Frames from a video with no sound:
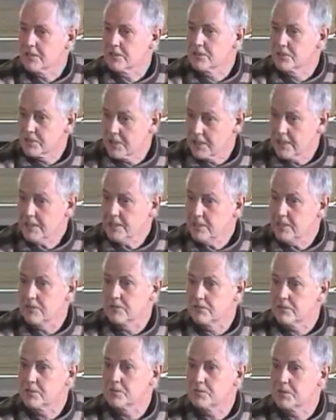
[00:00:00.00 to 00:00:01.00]

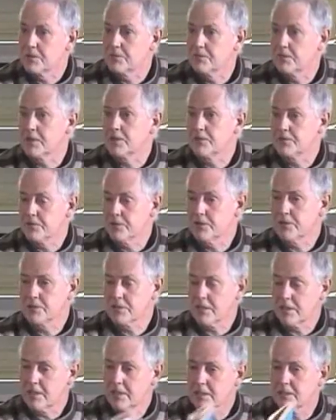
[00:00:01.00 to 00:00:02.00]
continue to be very
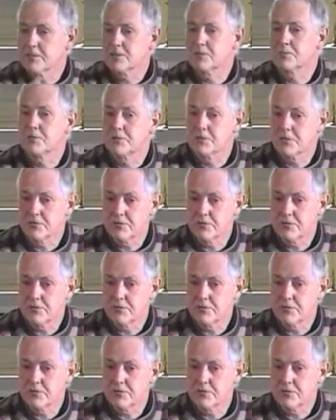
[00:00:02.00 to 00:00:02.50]
fertile and to